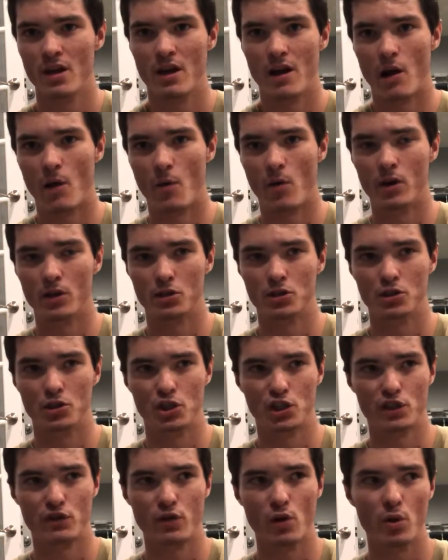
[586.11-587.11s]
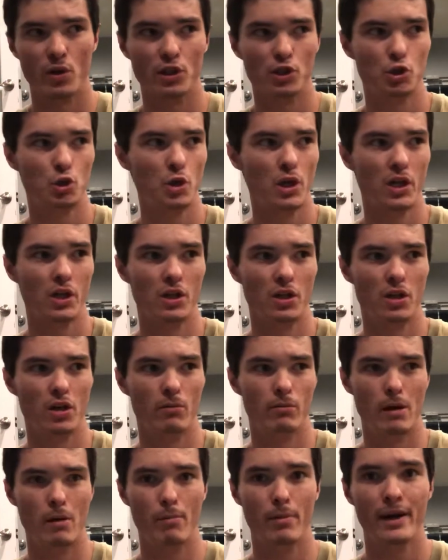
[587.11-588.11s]
I want to just focus strictly on
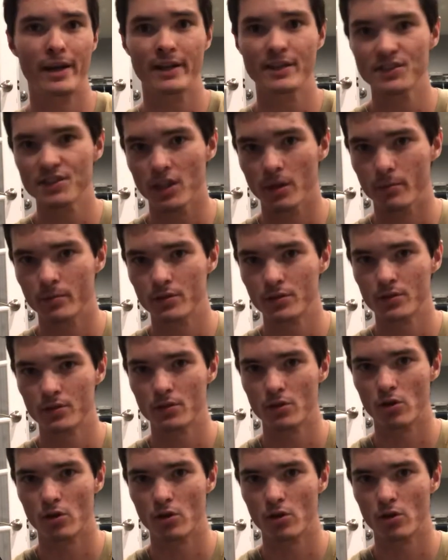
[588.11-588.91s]
my biceps